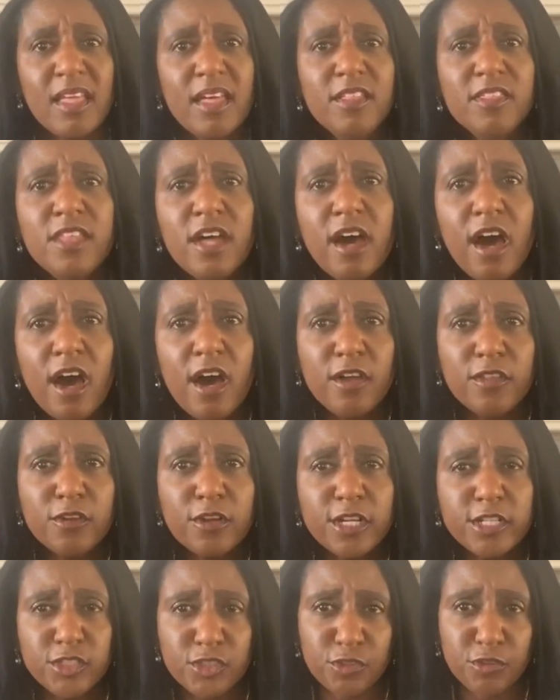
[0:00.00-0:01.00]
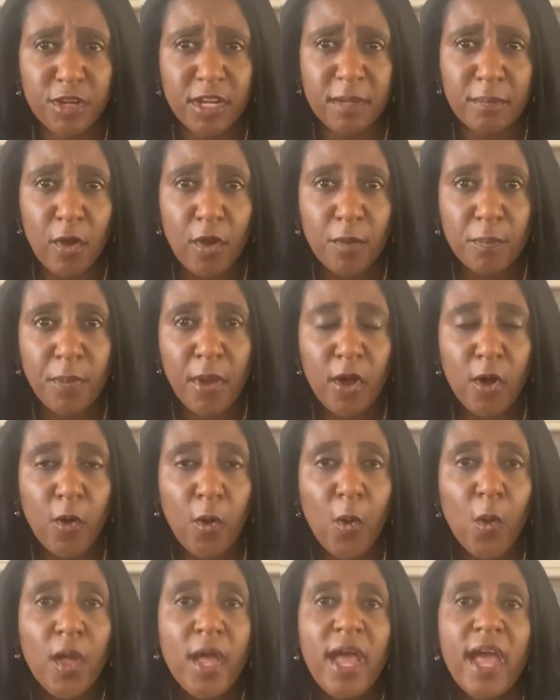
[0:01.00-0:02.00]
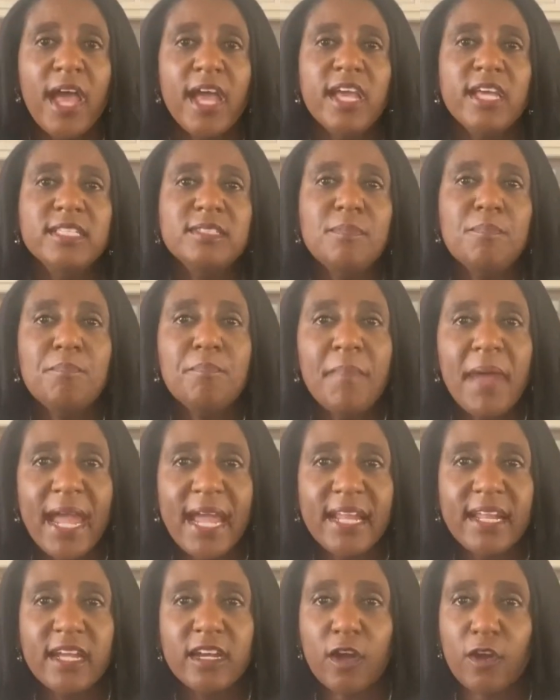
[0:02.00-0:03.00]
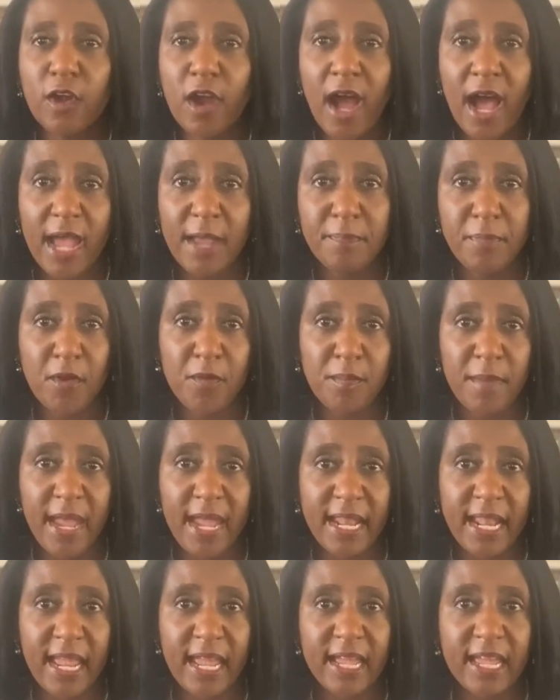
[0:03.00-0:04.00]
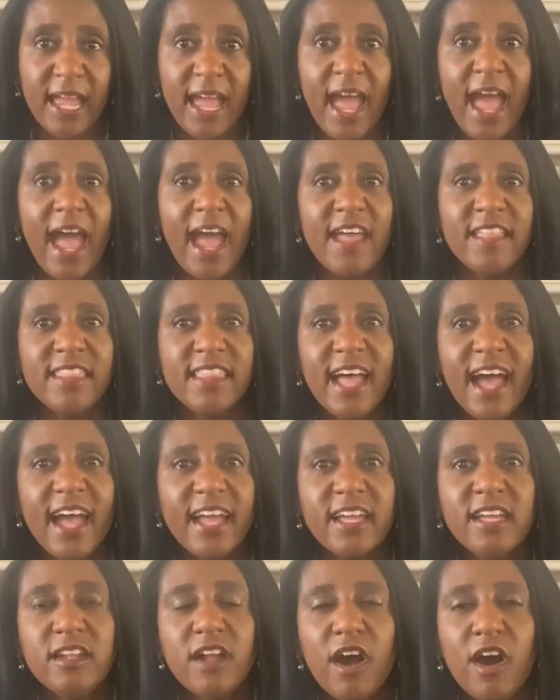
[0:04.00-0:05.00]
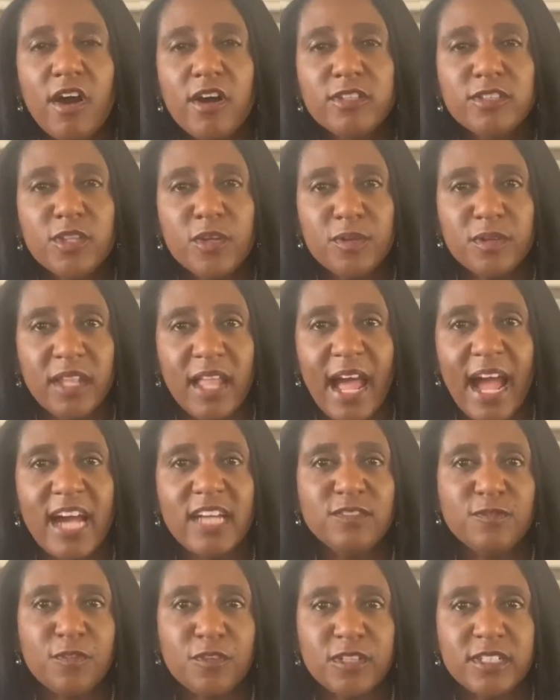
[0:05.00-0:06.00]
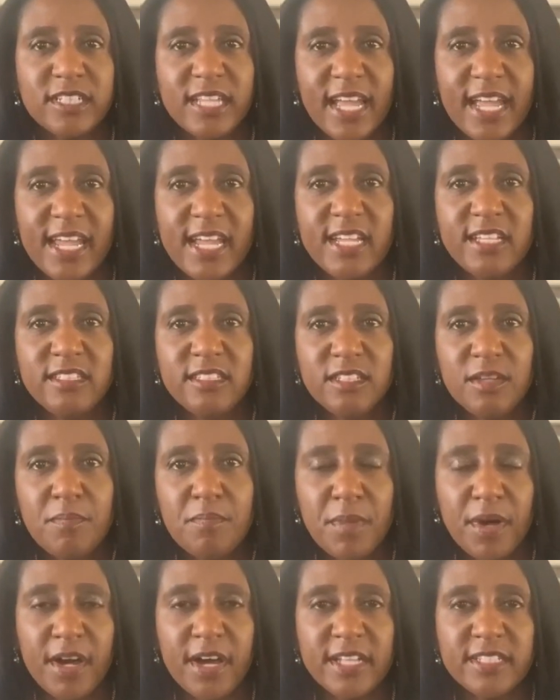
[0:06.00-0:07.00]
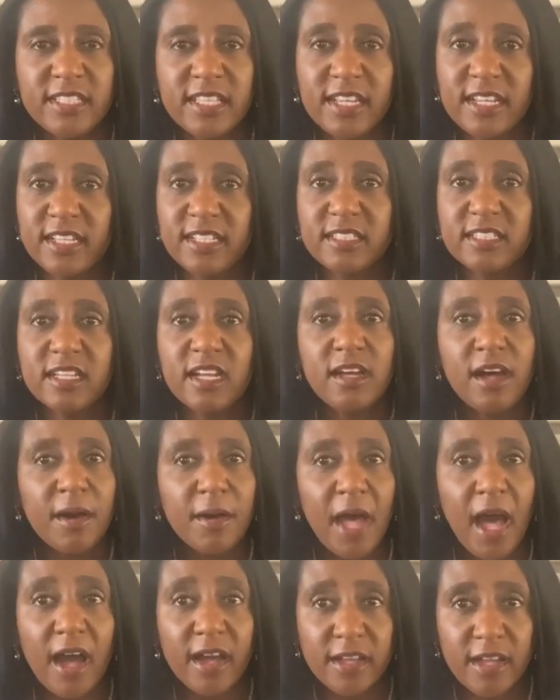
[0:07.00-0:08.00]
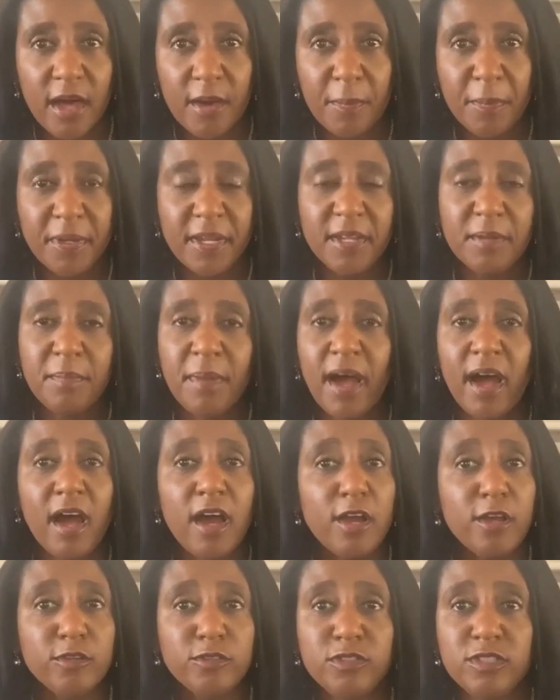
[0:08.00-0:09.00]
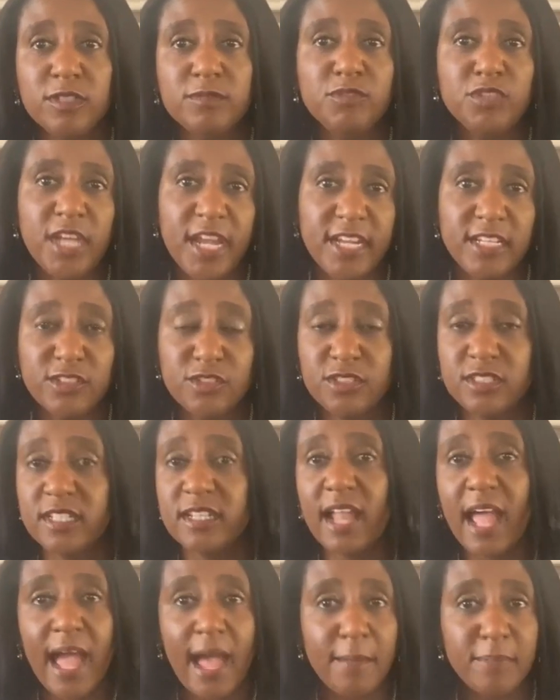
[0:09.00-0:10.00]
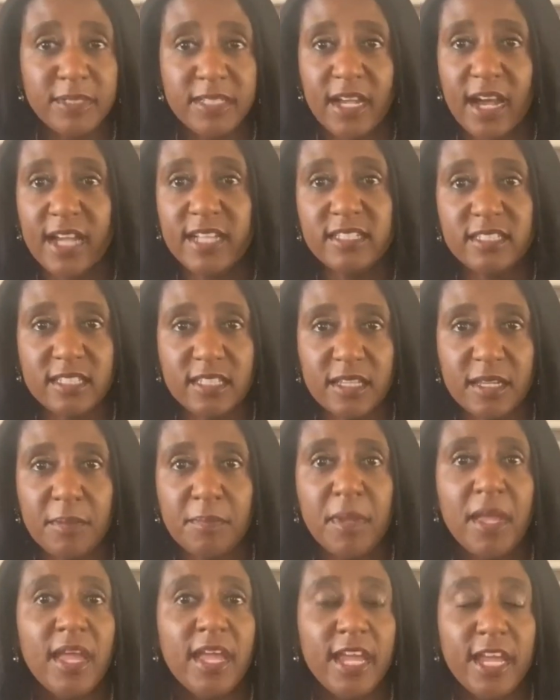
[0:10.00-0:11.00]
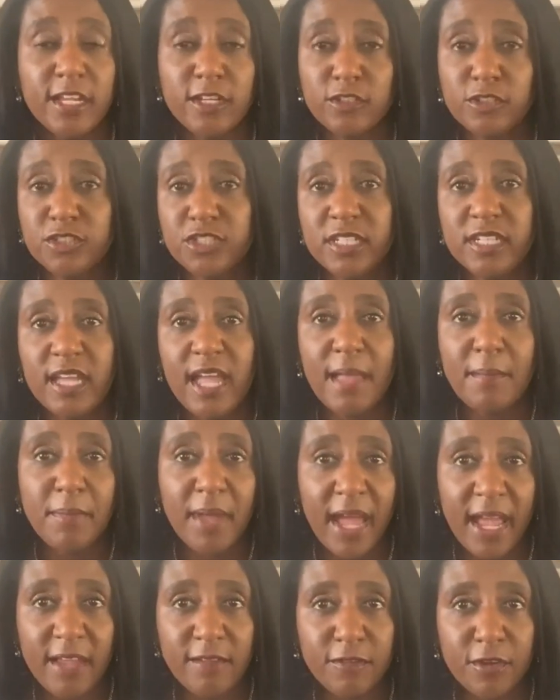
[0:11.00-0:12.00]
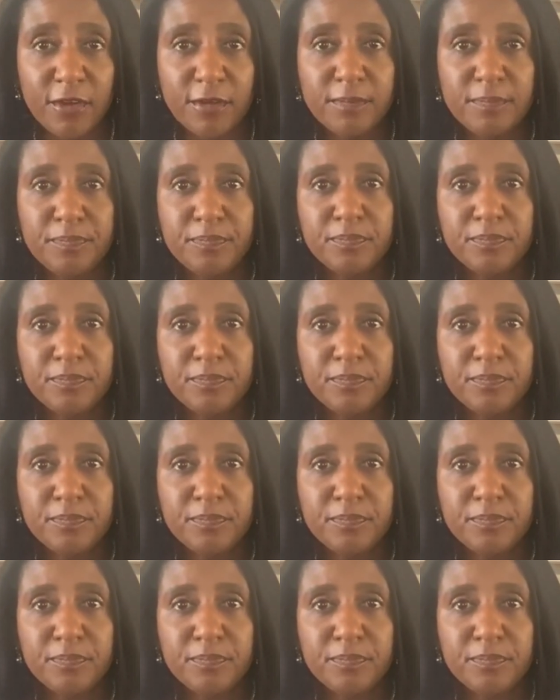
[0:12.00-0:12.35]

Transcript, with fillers: The other extreme or pole is manic or hypomanic. And that can also last for days to months and is accompanied by a host of changes in appetite, sleep, energy, and behavior.